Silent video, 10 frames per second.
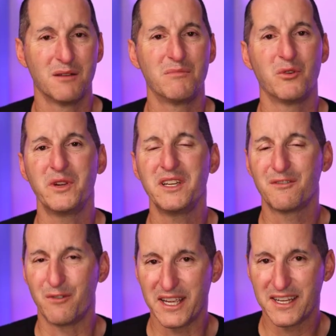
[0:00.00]
but we are
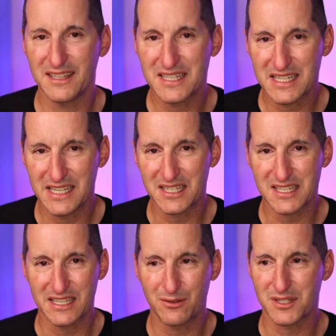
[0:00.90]
regularly seeing
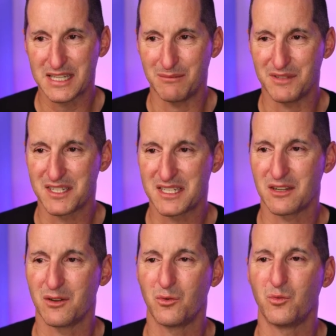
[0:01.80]
SQL statements
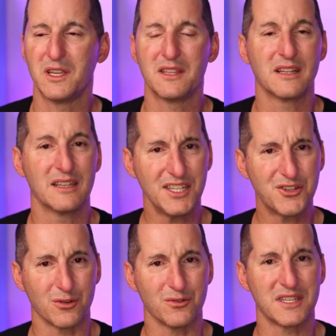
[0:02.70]
with
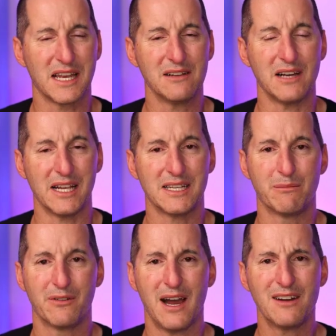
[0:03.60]
literals in our
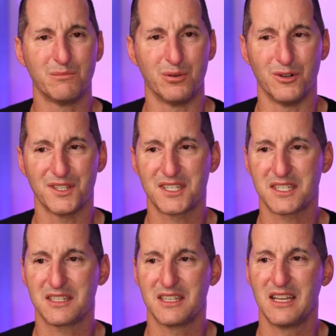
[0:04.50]
AWR reports.